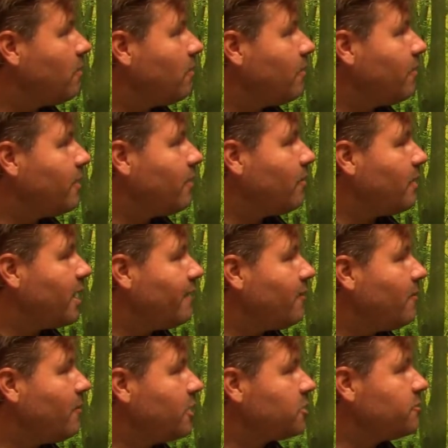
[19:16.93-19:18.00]
then we have a
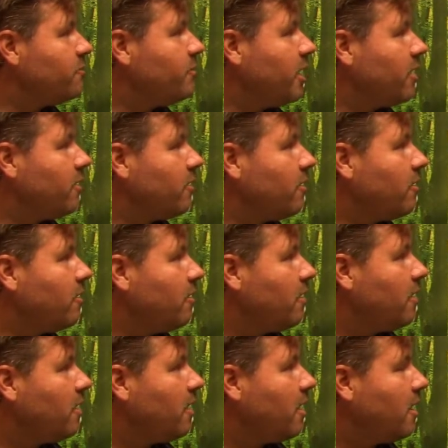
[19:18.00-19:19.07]
much better
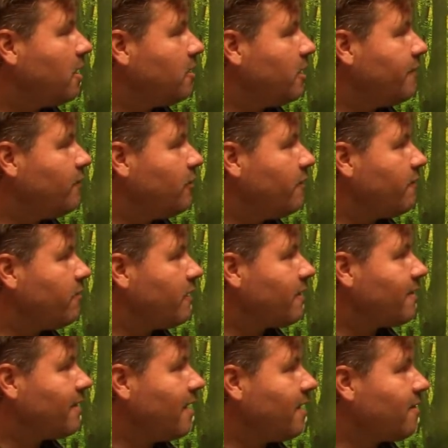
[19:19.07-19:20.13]
level of
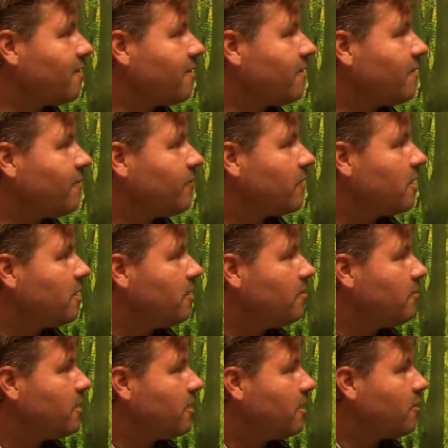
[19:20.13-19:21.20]
success,
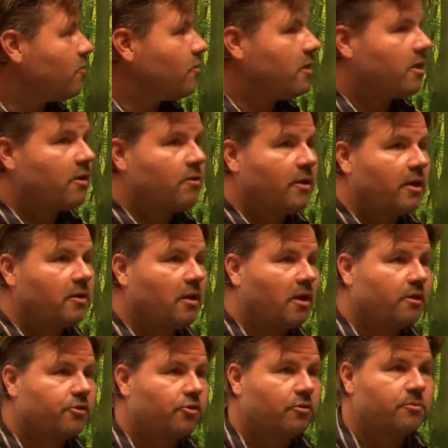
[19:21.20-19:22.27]
because we can create
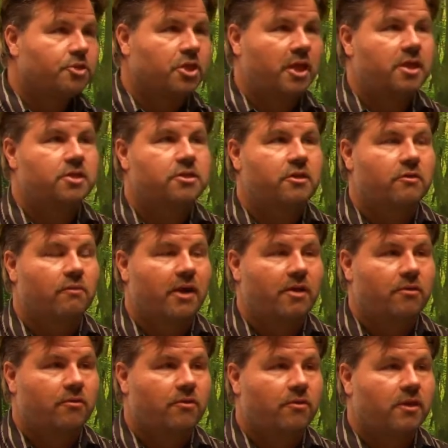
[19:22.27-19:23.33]
long-term changes
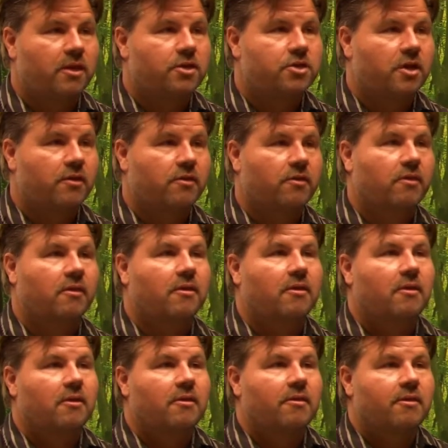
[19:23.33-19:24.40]
rather than just
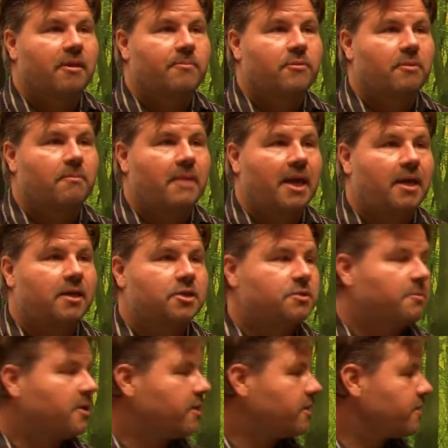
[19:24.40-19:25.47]
symptom
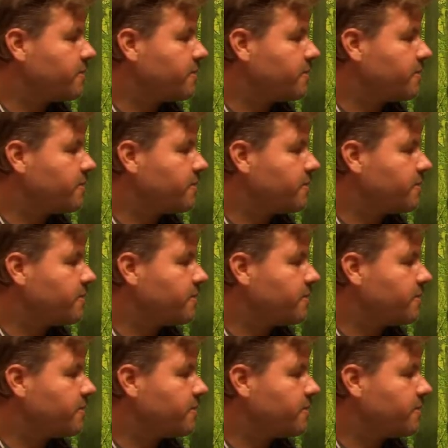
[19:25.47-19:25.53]
management.